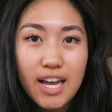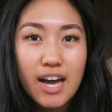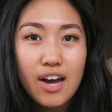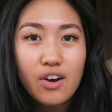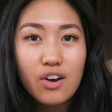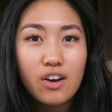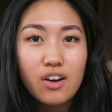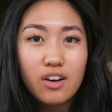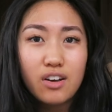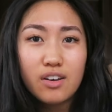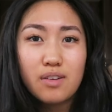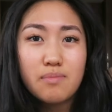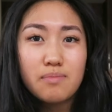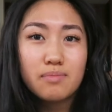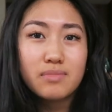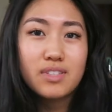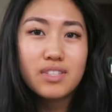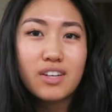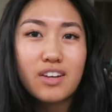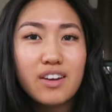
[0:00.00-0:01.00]
out. Oh,
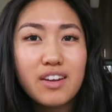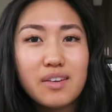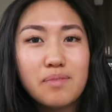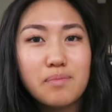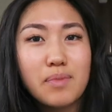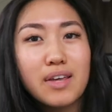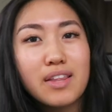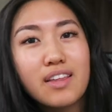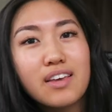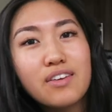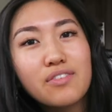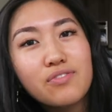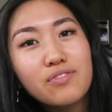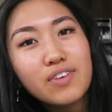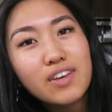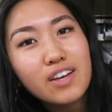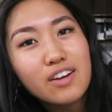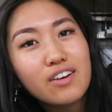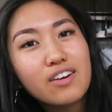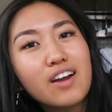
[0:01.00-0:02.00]
I'm sorry, my
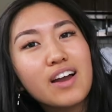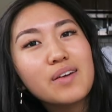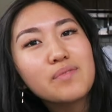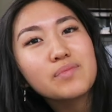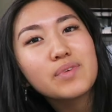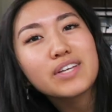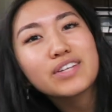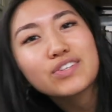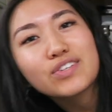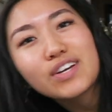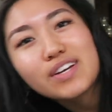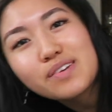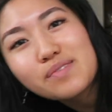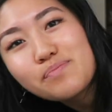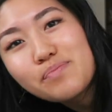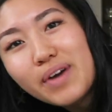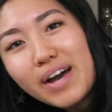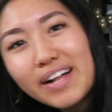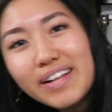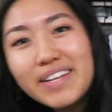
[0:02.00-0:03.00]
feet hurt. I'm trying to
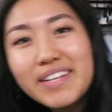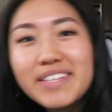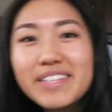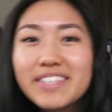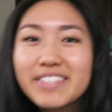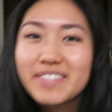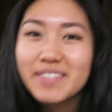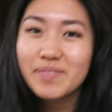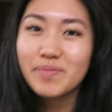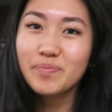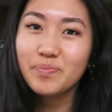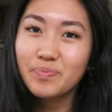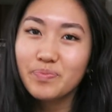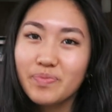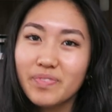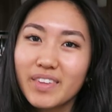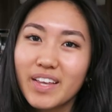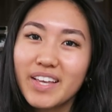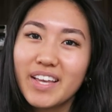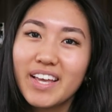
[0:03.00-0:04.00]
balance.
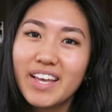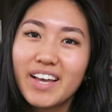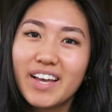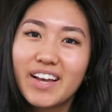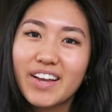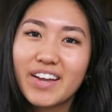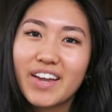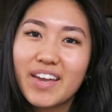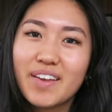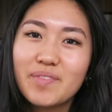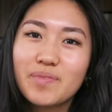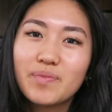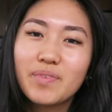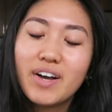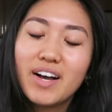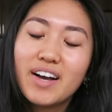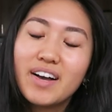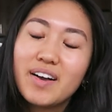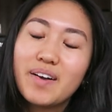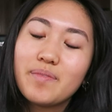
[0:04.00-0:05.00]
Okay,
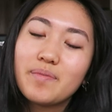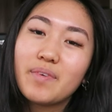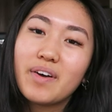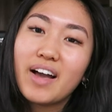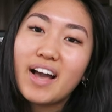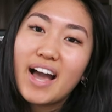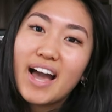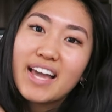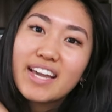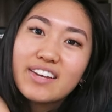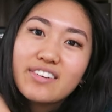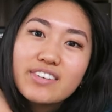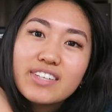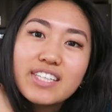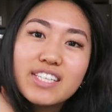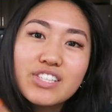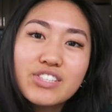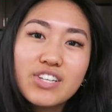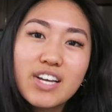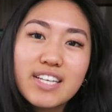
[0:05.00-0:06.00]
I get
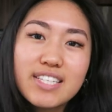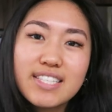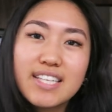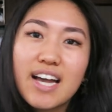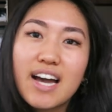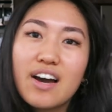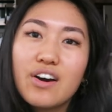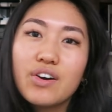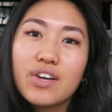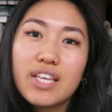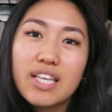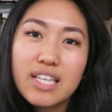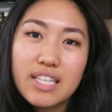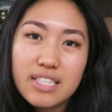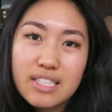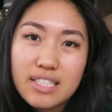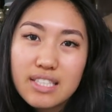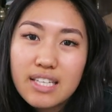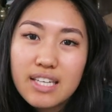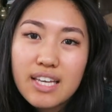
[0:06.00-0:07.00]
really stressed out
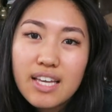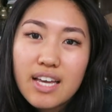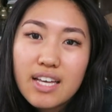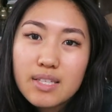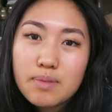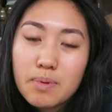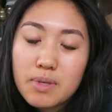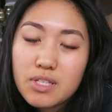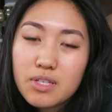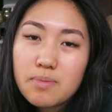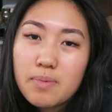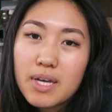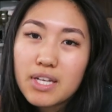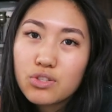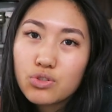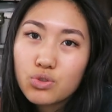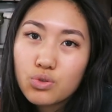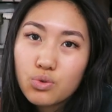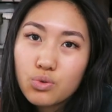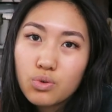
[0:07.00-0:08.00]
easily, especially
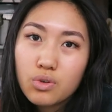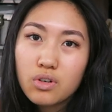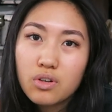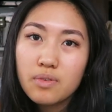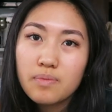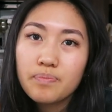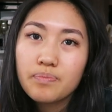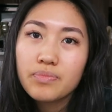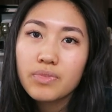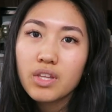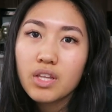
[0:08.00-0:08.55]
about school,